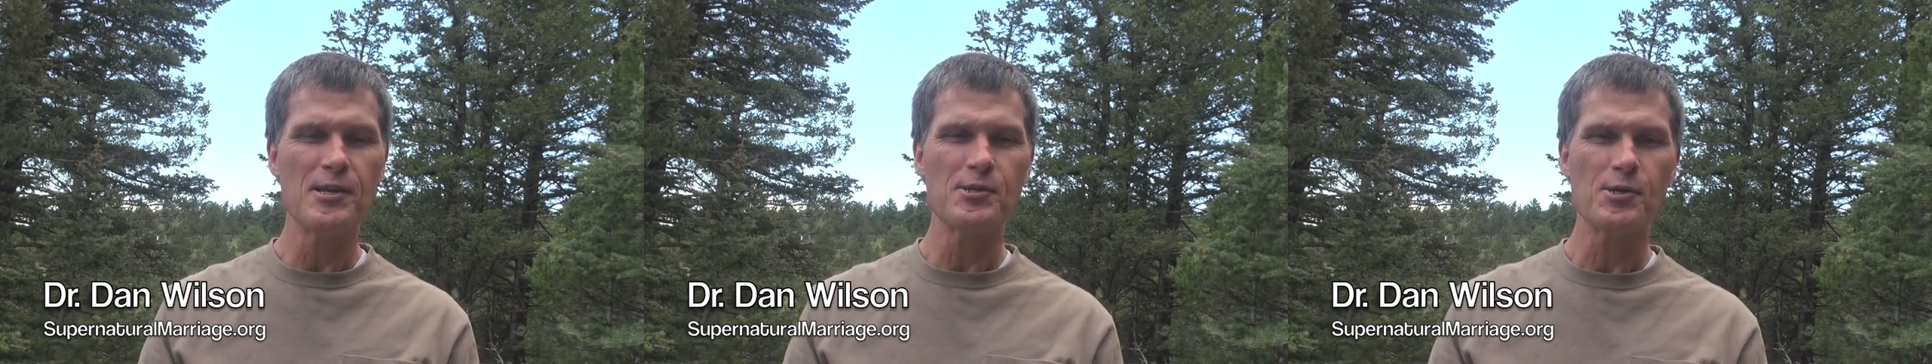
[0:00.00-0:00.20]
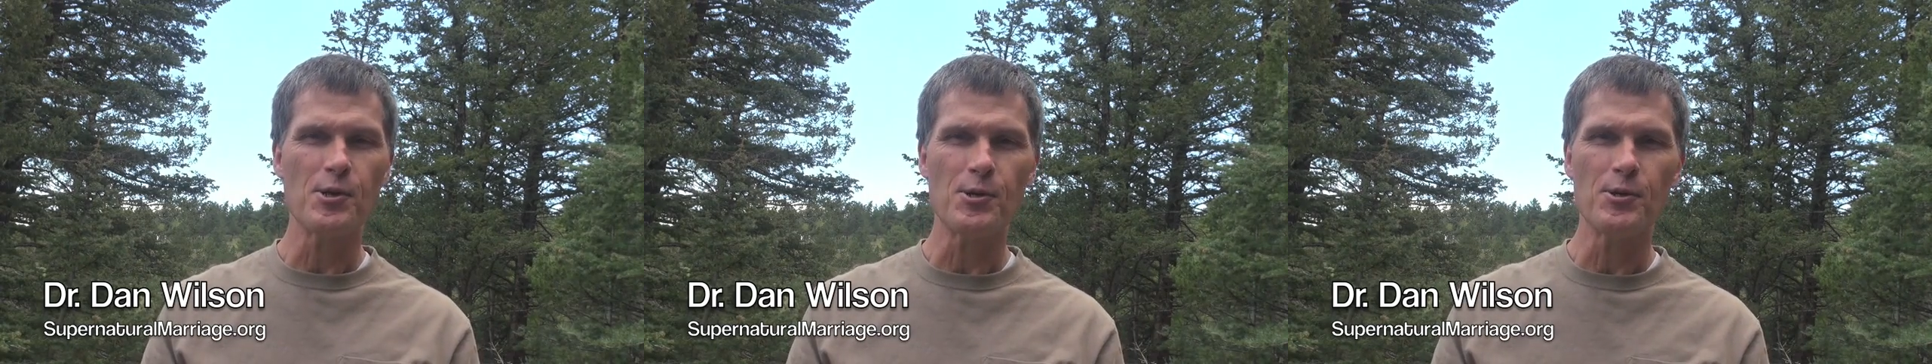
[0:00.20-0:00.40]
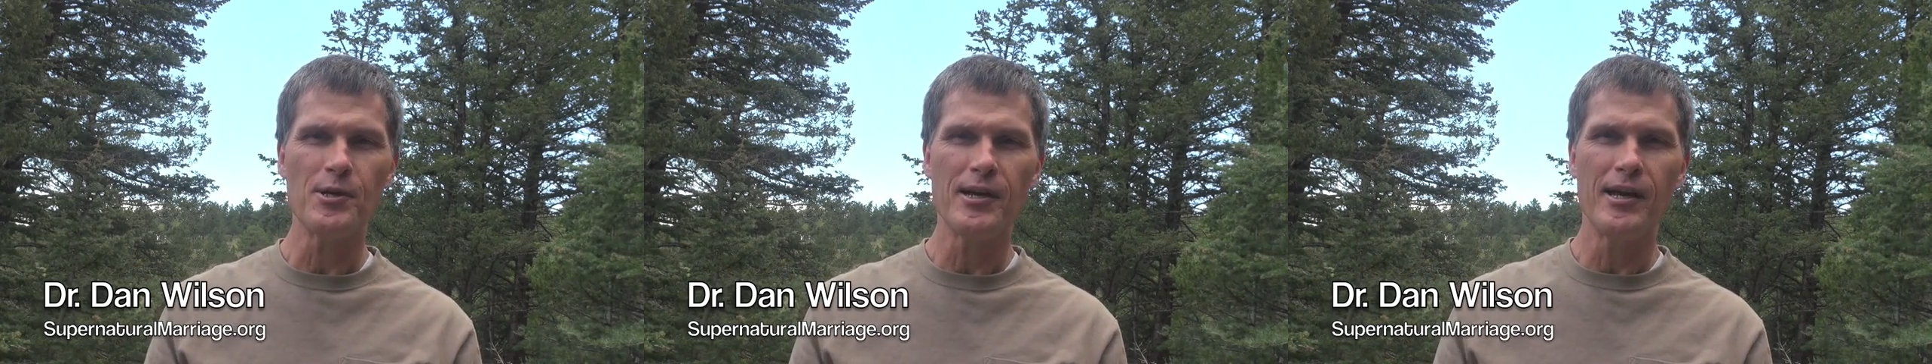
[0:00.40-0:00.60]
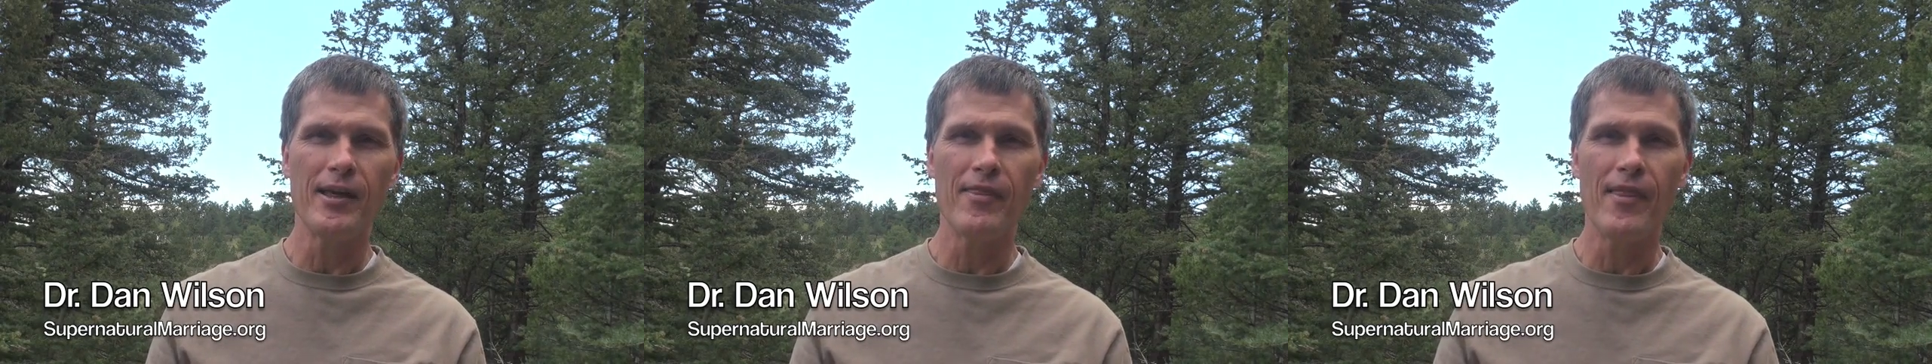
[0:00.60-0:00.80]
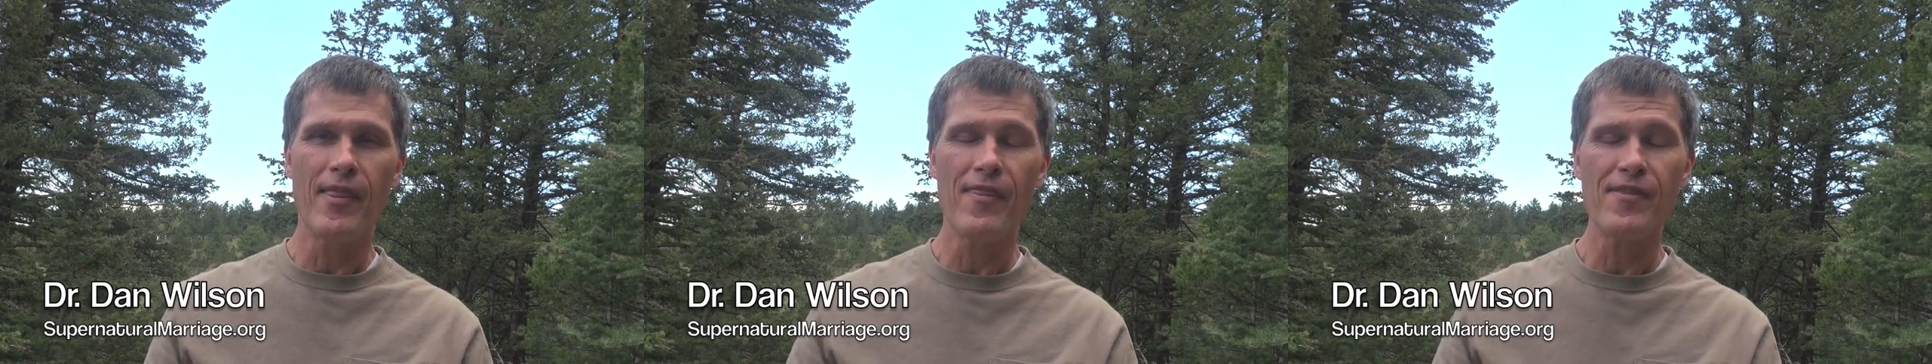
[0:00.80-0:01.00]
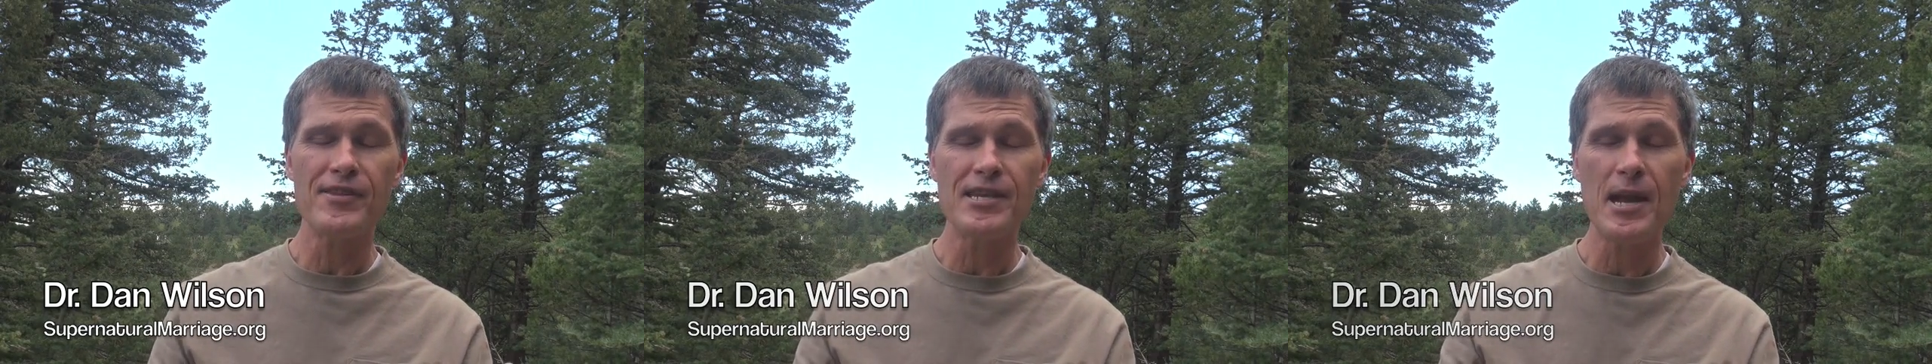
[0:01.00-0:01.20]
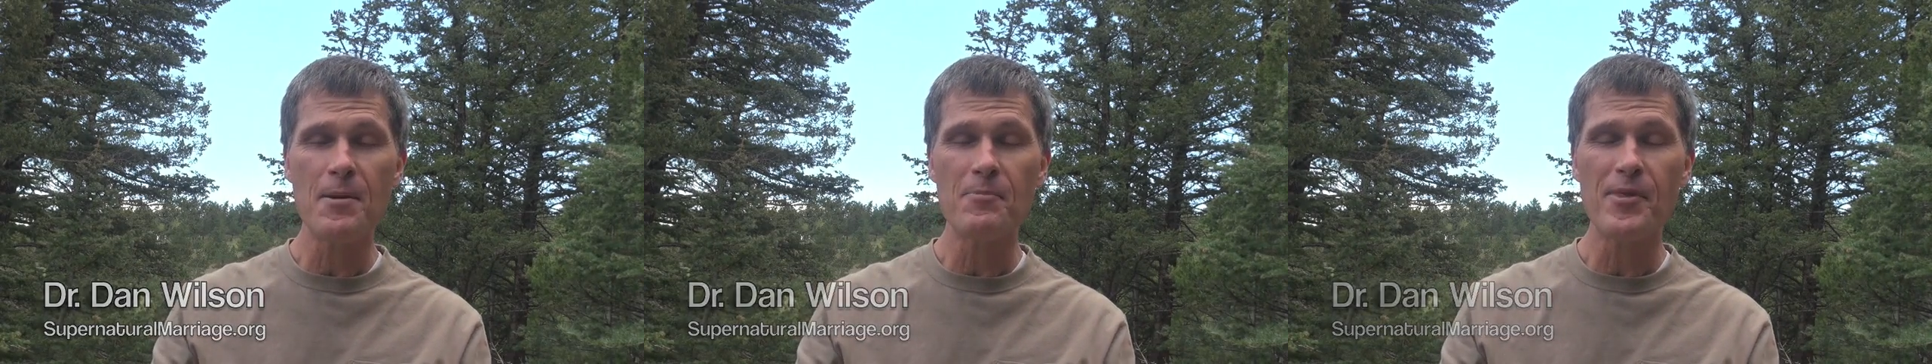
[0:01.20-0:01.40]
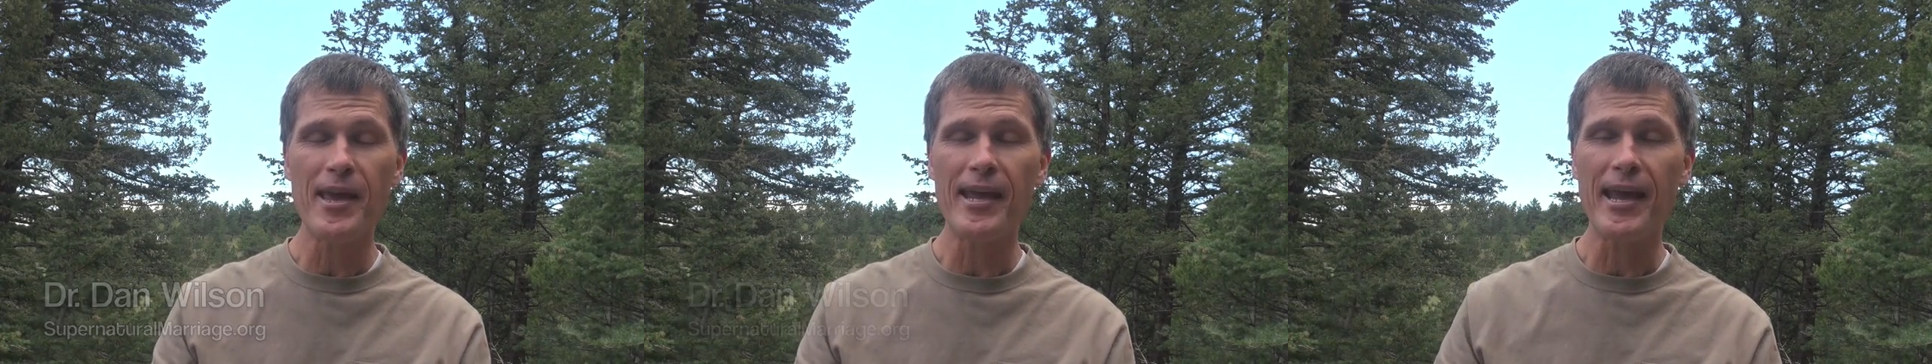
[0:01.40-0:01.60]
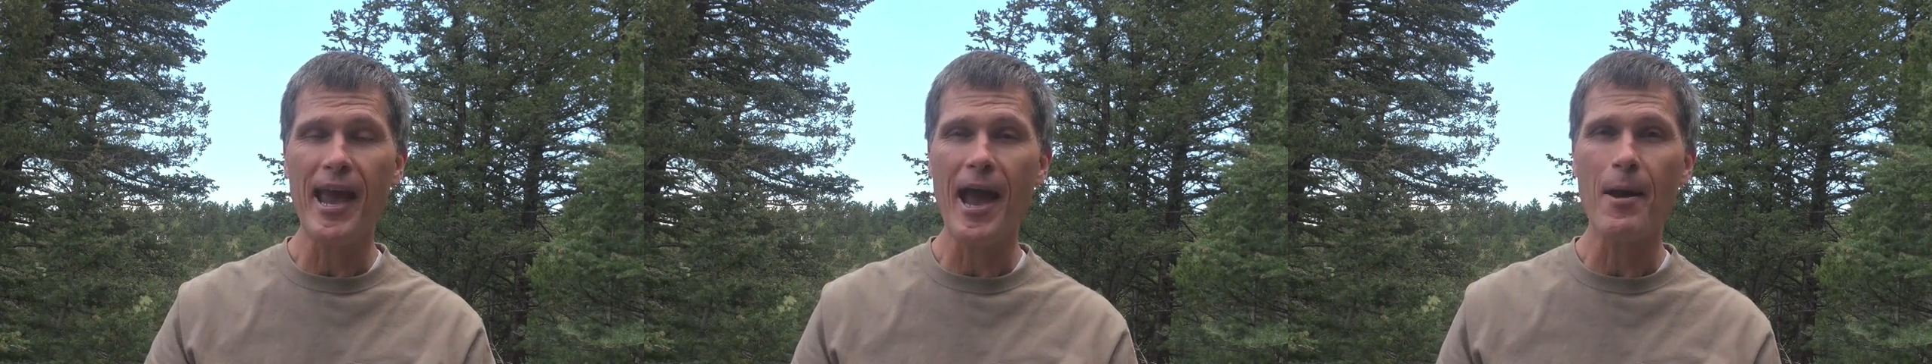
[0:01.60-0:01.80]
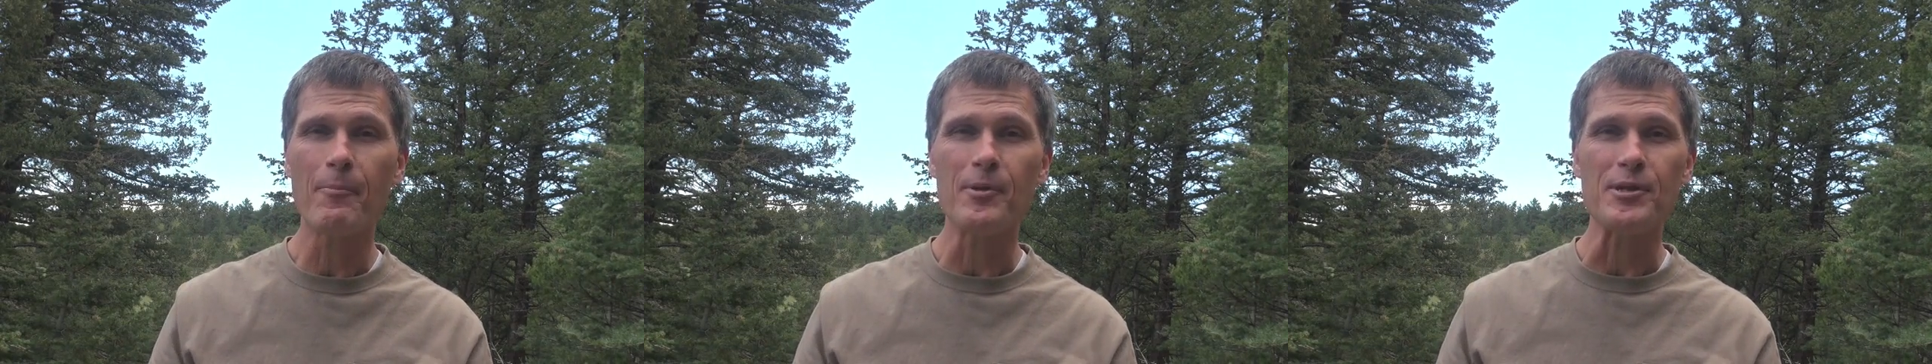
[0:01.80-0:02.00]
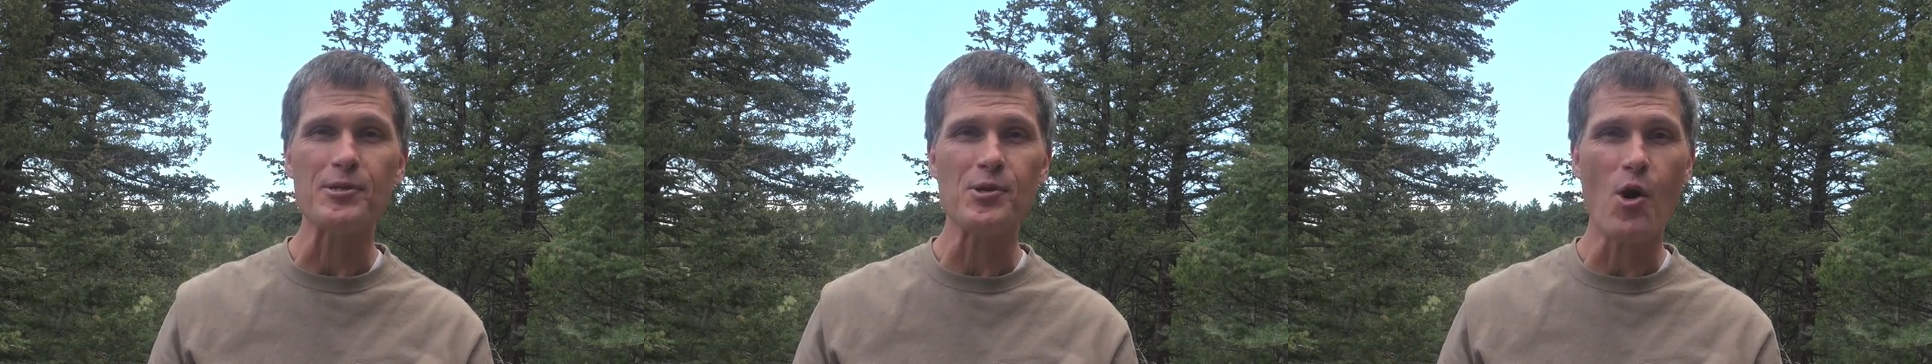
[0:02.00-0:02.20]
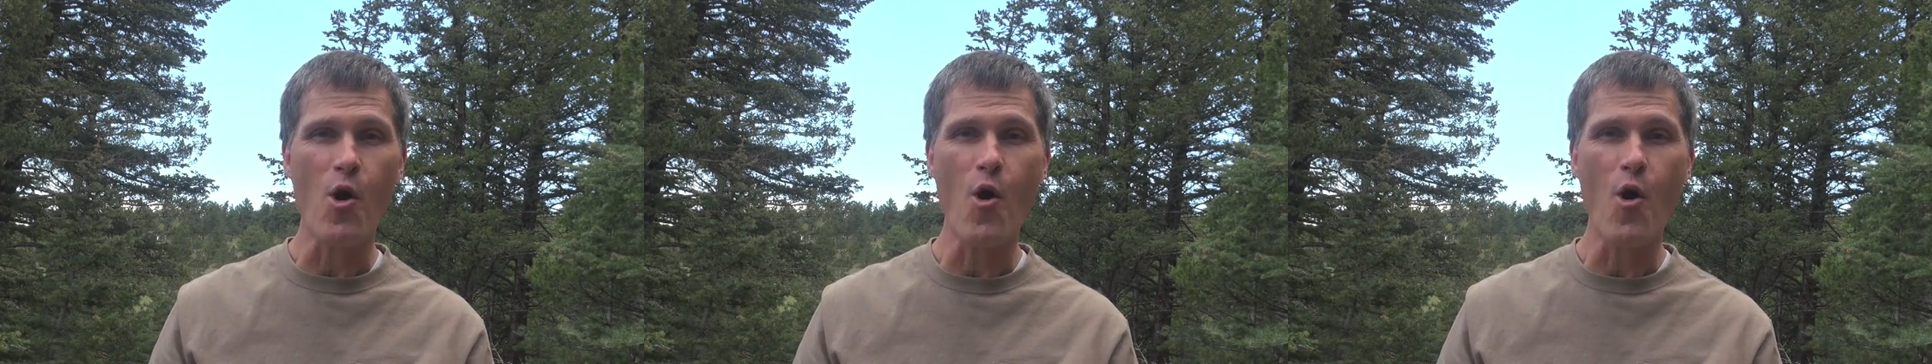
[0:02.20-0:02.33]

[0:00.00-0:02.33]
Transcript: So the same thing happens